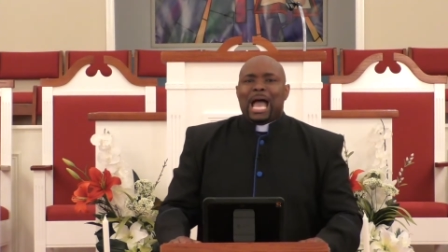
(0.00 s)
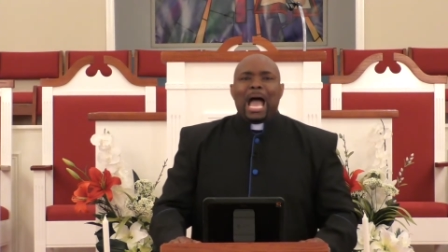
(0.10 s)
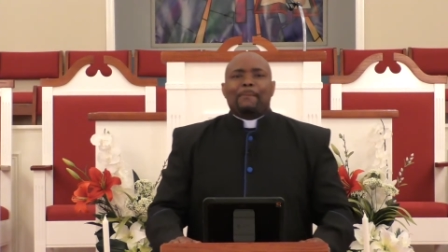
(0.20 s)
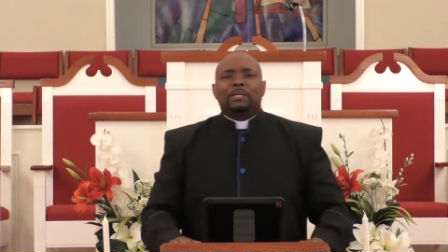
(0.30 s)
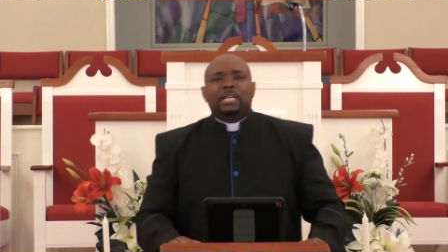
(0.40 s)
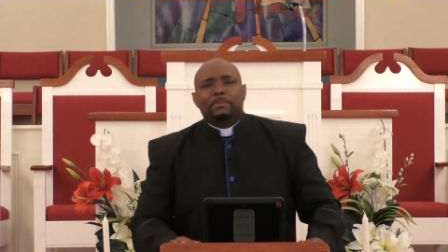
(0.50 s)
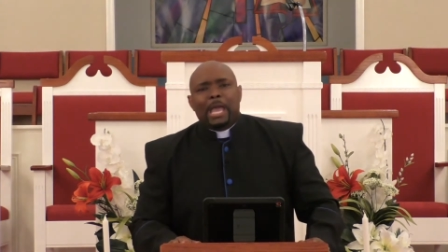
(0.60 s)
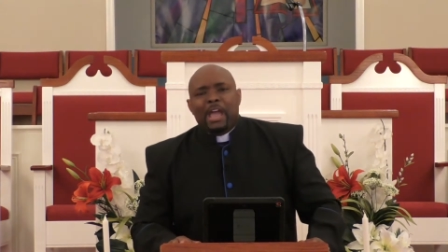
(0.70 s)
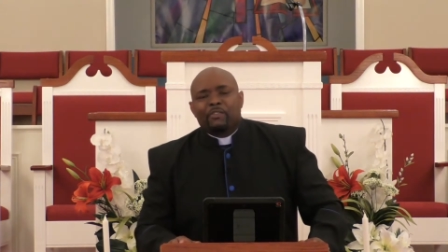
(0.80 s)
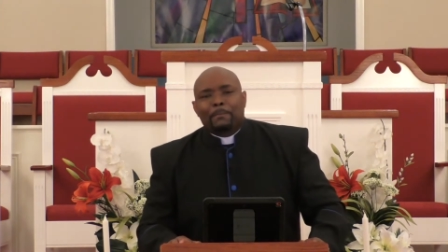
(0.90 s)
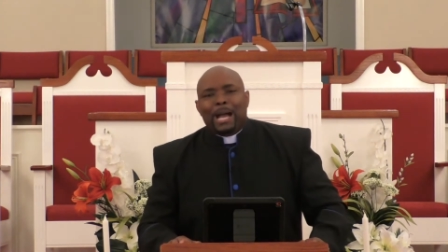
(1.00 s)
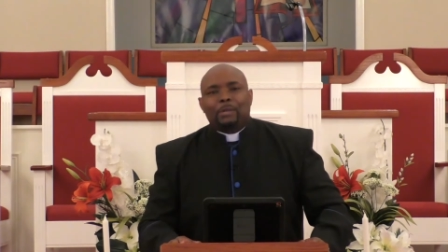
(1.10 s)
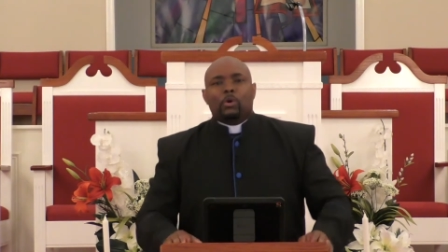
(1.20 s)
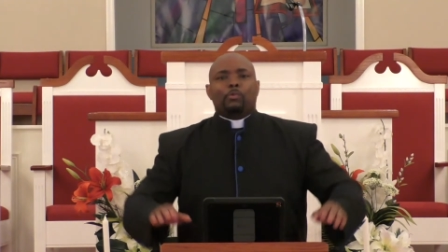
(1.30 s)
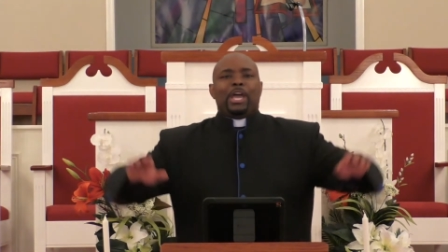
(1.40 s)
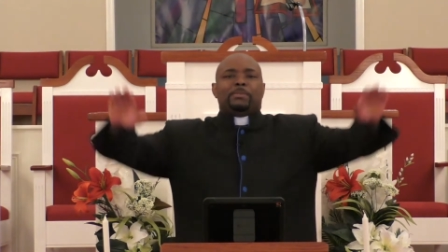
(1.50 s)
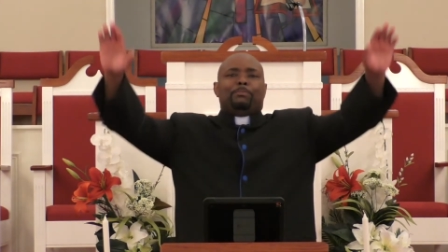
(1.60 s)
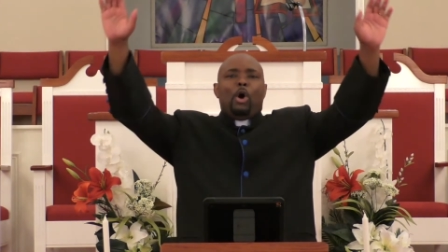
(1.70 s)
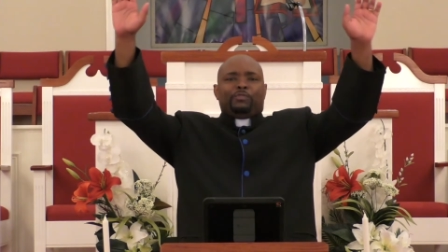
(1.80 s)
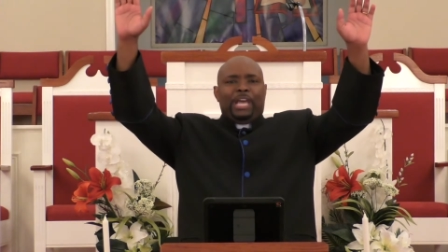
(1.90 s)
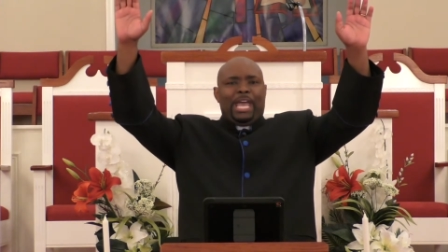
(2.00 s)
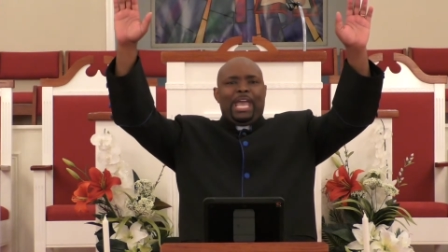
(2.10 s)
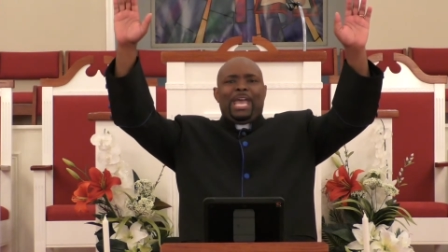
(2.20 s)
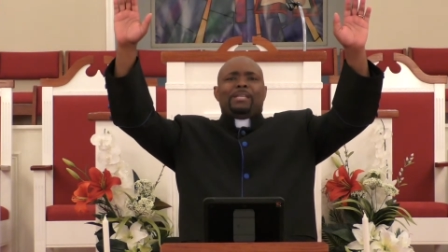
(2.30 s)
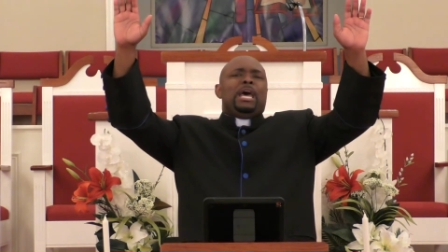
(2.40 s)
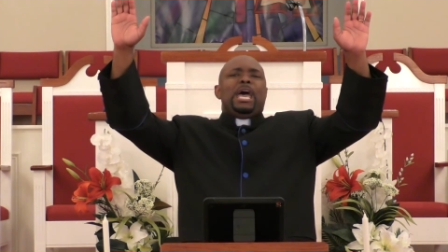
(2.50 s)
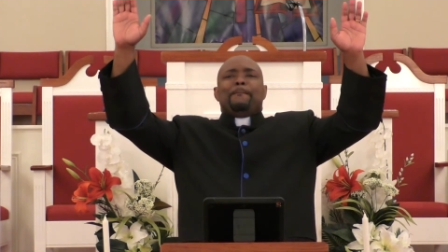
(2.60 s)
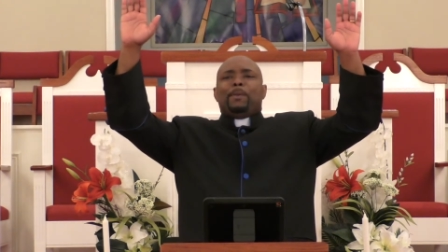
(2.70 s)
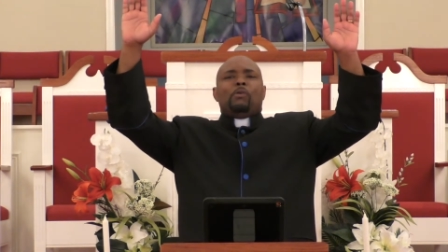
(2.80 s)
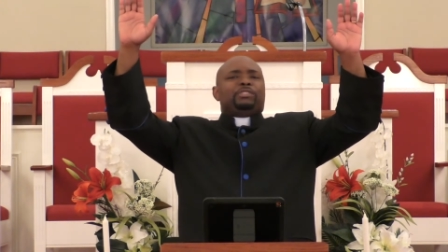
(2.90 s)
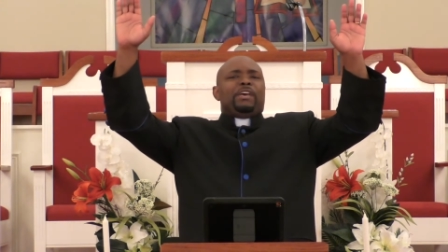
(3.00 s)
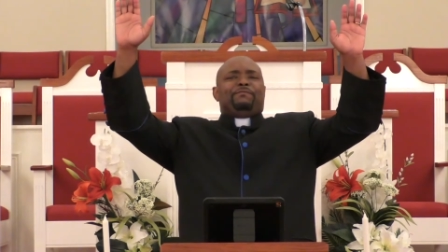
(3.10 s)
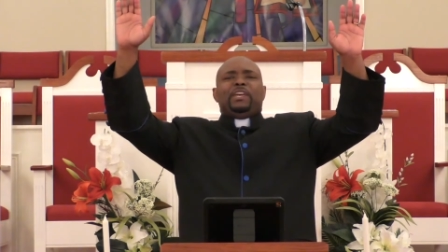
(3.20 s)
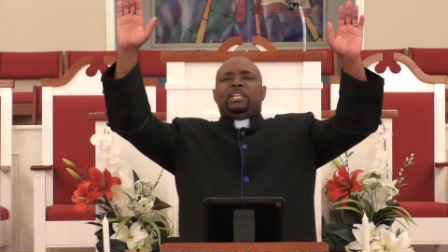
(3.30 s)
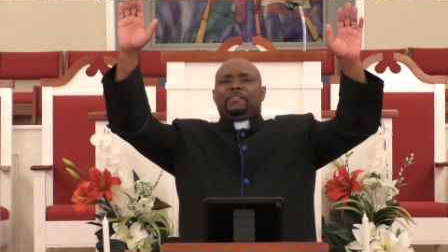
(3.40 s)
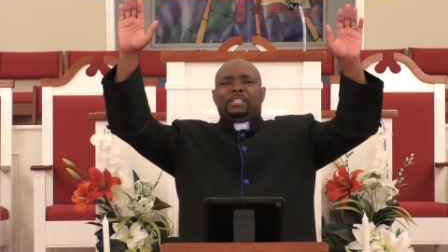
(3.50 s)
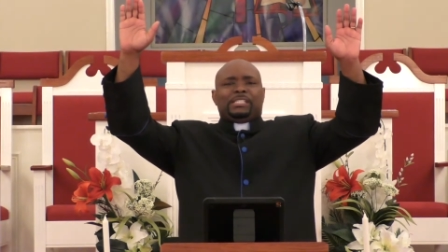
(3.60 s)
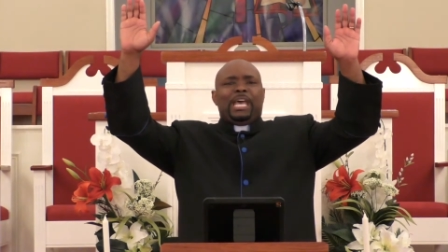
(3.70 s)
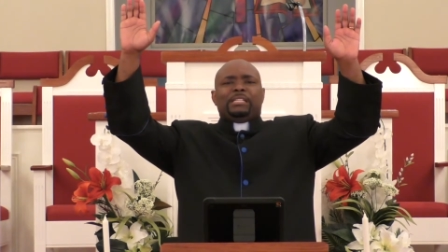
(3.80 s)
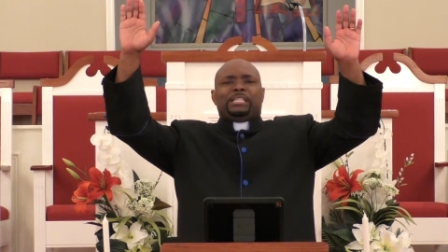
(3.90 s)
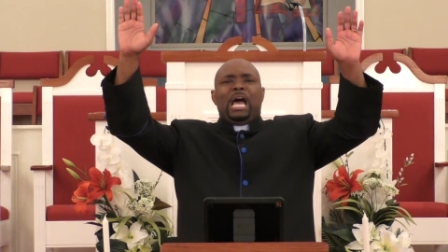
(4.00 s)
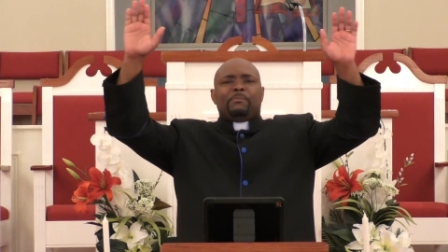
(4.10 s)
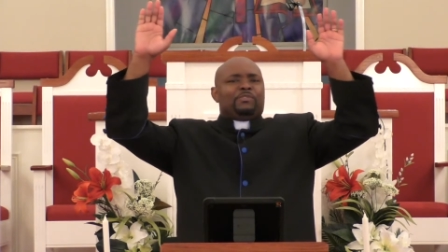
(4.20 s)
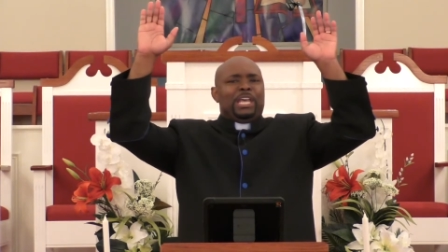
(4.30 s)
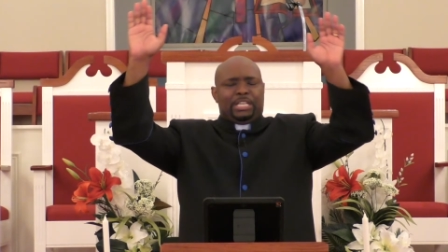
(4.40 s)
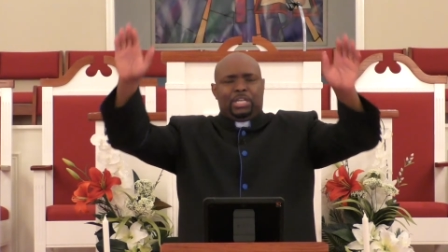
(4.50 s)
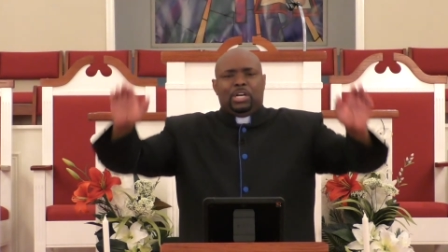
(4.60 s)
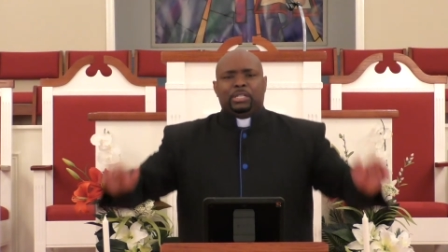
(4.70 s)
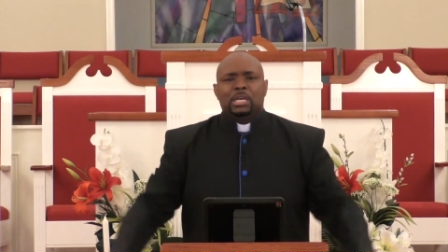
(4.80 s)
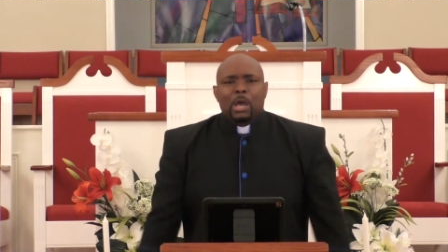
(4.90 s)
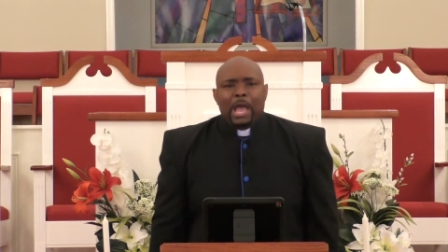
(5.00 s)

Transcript: I believe everybody would raise both their hands and both their feet at the same time if they could.